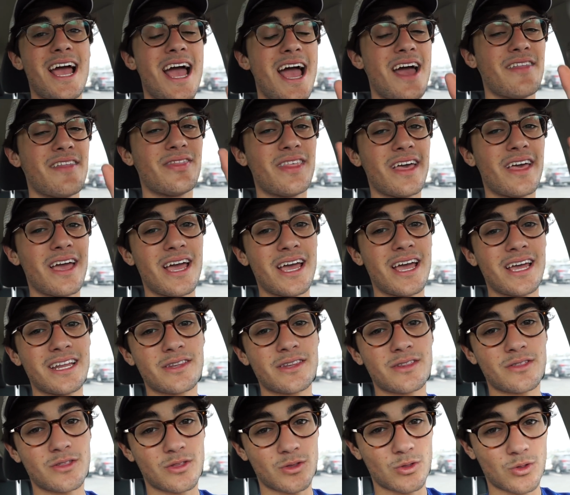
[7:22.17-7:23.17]
and
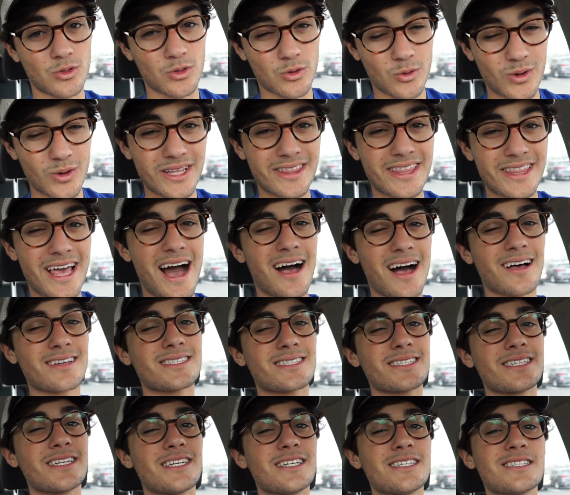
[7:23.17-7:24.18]
then
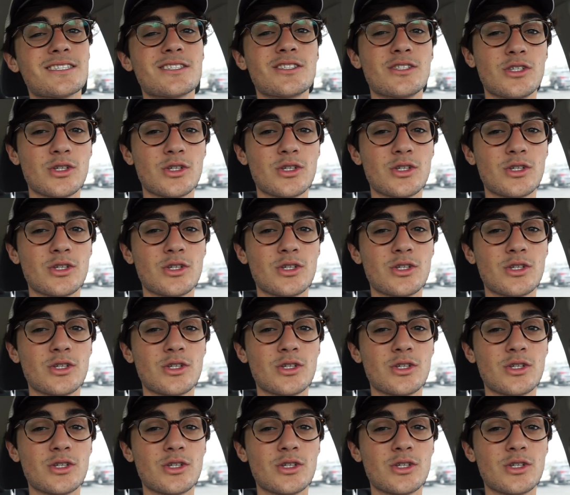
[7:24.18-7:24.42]
3,000